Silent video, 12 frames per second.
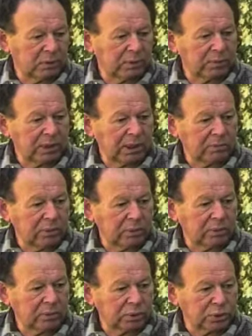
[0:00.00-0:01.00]
be able
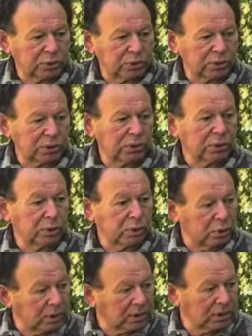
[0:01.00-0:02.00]
to choose
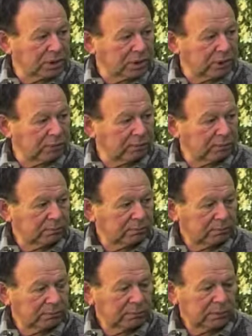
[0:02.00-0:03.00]
new leadership,
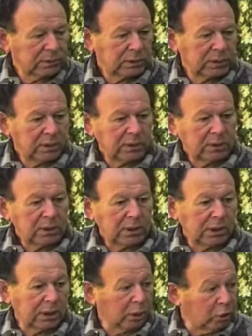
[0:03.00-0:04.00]

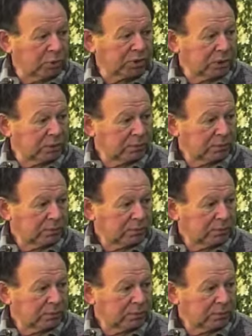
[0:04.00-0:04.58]
I hope so.